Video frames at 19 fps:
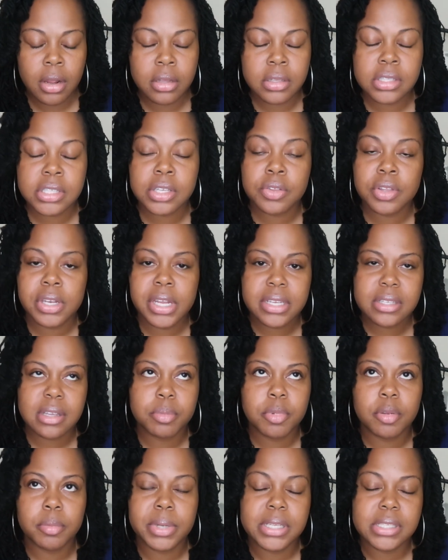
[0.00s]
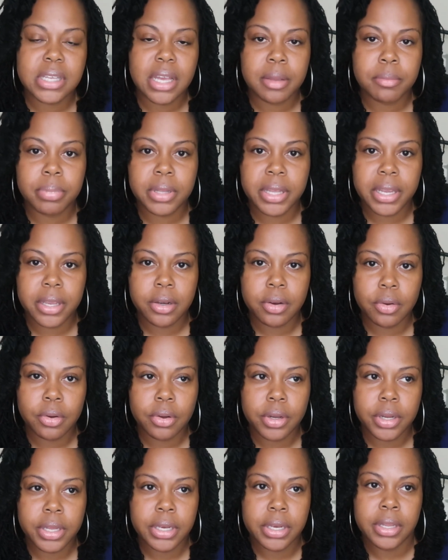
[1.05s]
So the next couple of months I plan
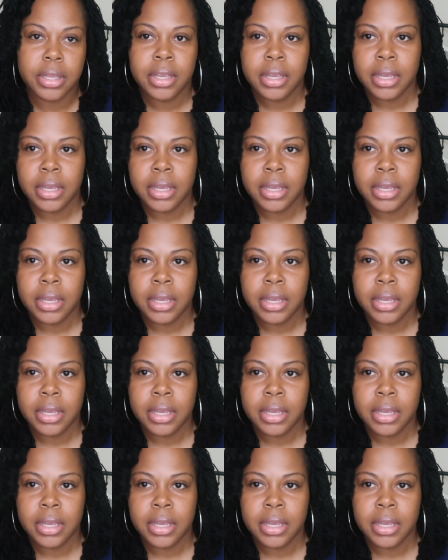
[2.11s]
on